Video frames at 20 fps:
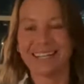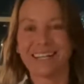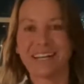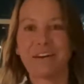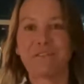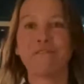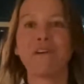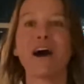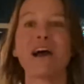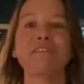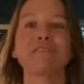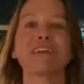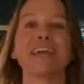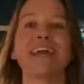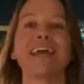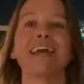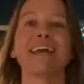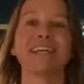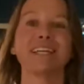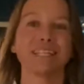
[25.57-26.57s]

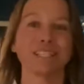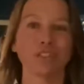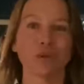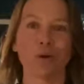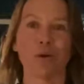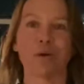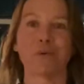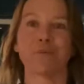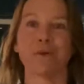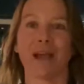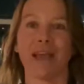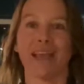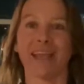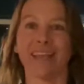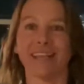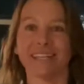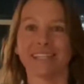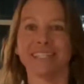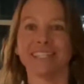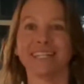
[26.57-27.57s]
5K your
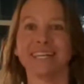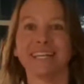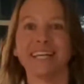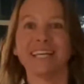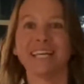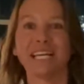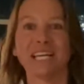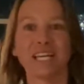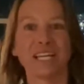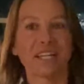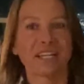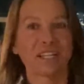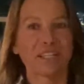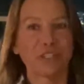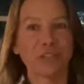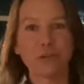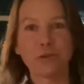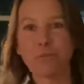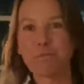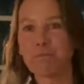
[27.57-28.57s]
way.
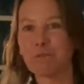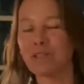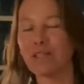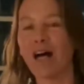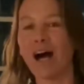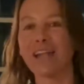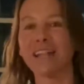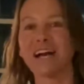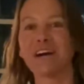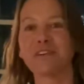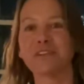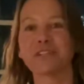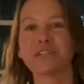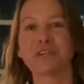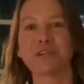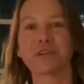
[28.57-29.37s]
You plot out your